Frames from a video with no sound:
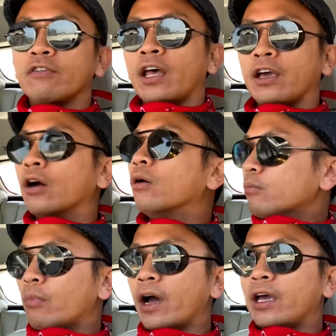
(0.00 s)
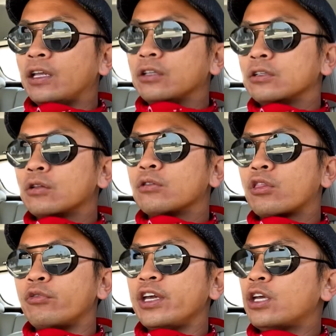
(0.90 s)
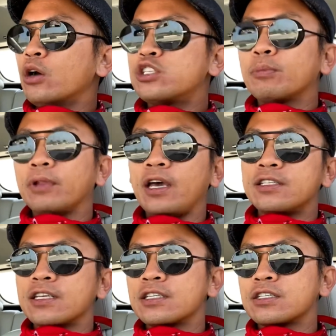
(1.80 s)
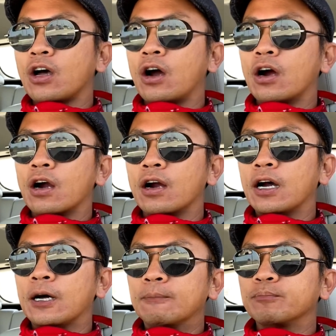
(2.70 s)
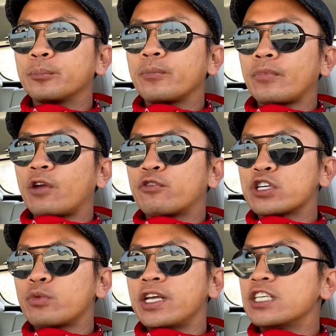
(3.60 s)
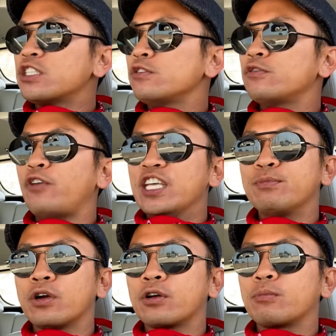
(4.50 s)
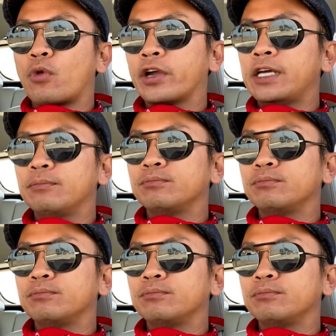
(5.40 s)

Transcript: Lego. My three go-to places are, um, first one is Facebook Market,